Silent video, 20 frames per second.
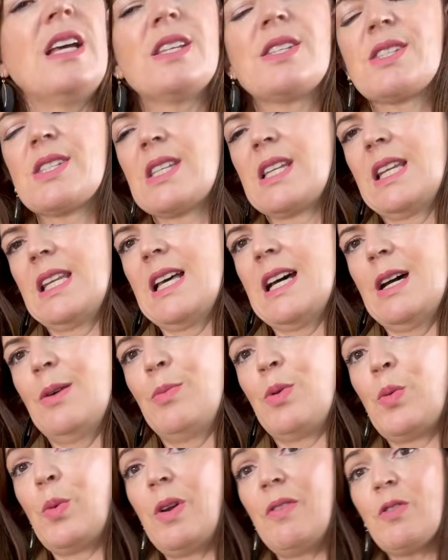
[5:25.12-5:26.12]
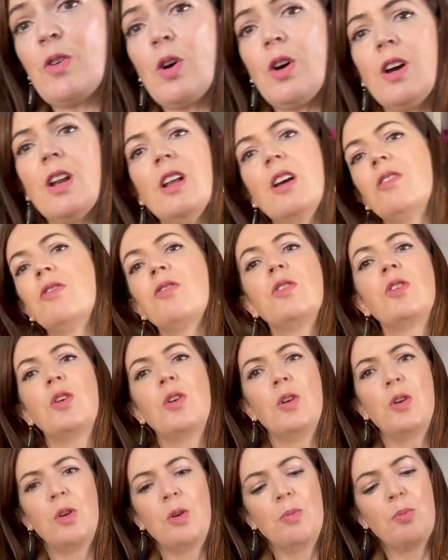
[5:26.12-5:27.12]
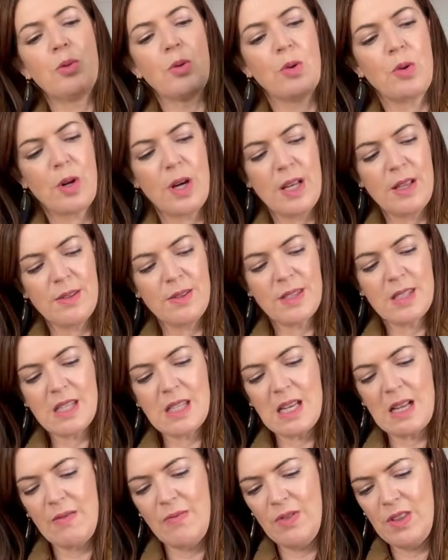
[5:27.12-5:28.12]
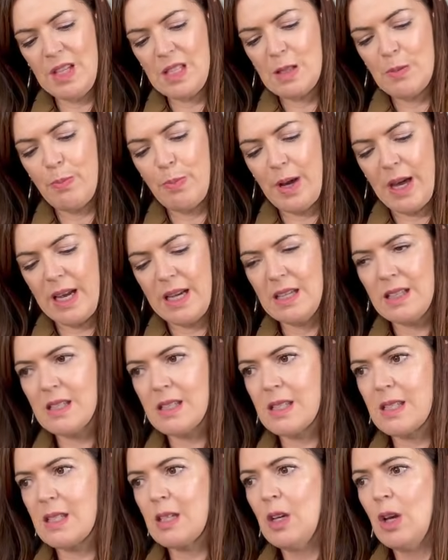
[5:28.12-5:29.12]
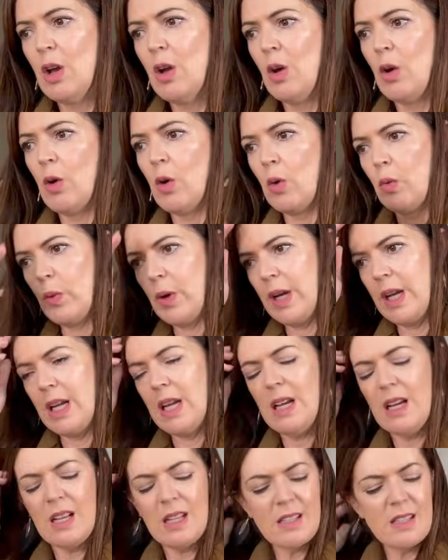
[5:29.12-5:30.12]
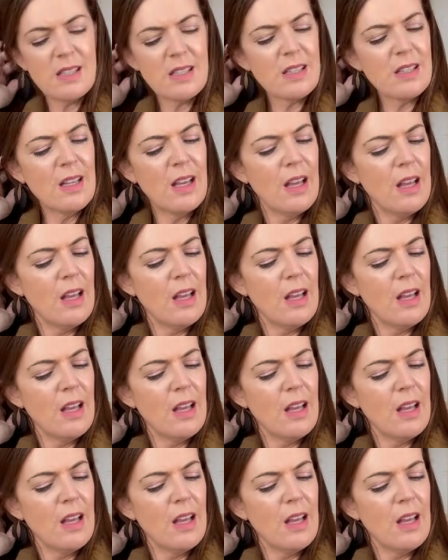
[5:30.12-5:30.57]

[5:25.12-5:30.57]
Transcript: slub. We've got a few prints in this base already. It's